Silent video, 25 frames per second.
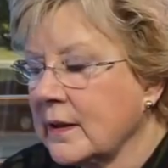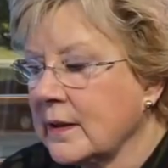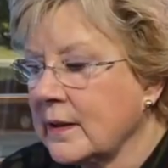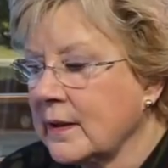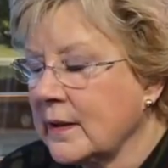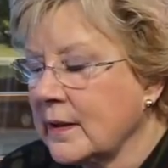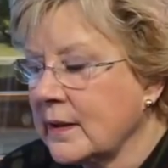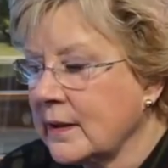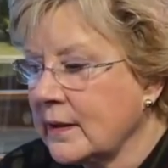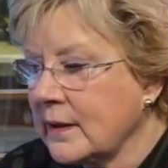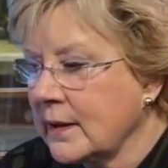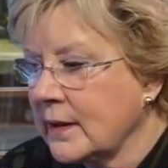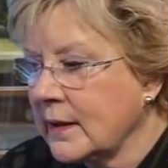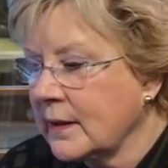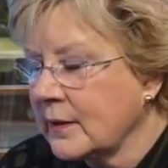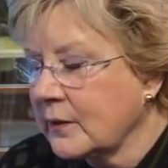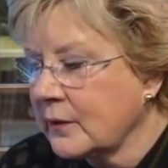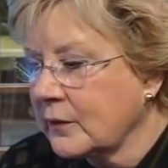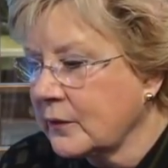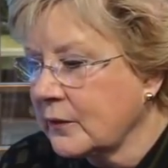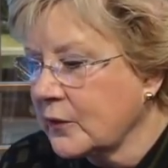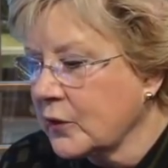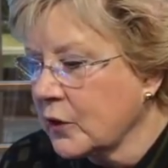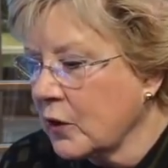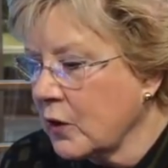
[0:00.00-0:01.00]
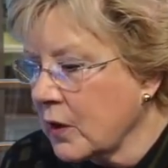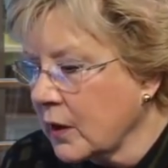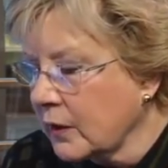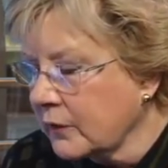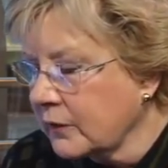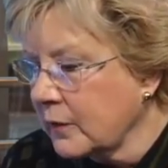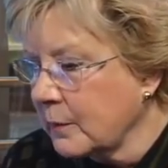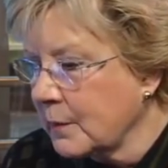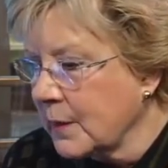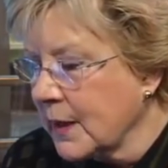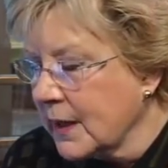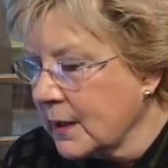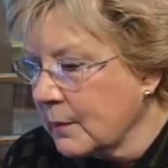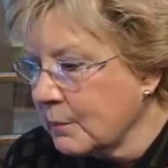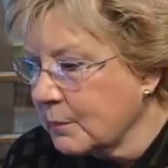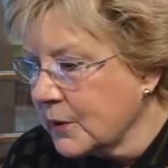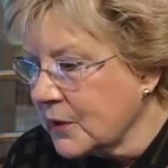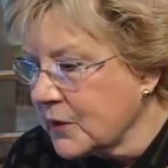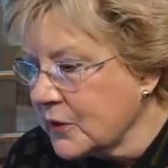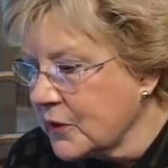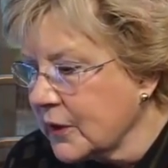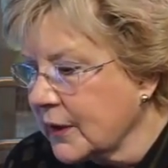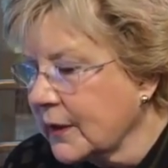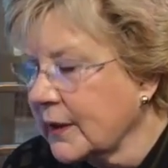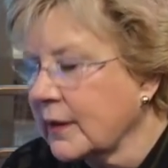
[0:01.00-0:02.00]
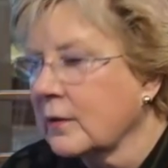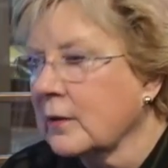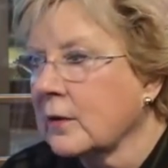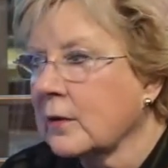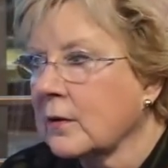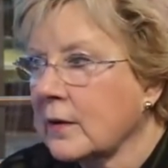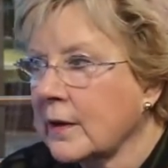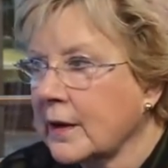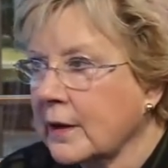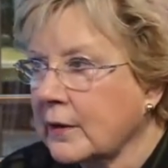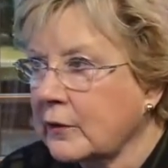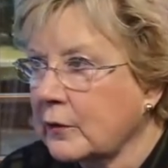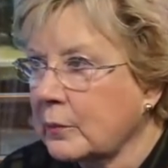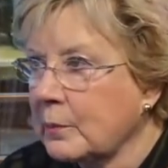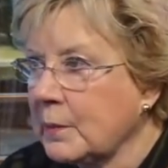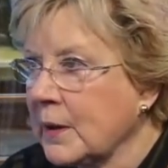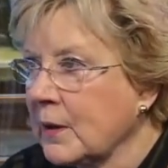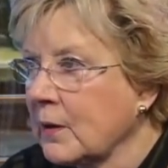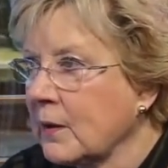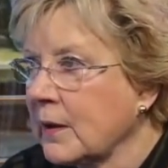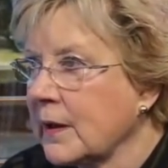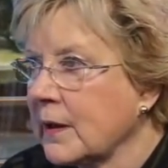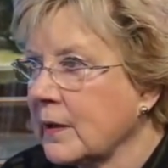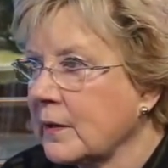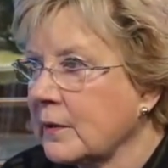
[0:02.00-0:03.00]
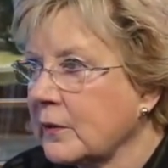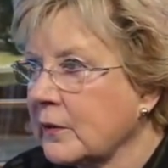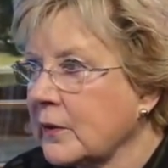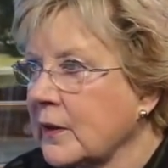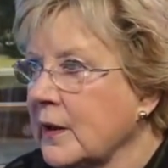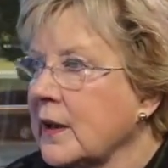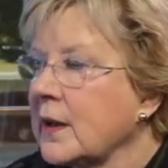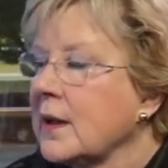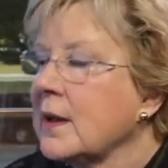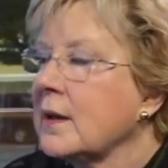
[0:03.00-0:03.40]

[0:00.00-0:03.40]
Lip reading: it talks about a particular experience,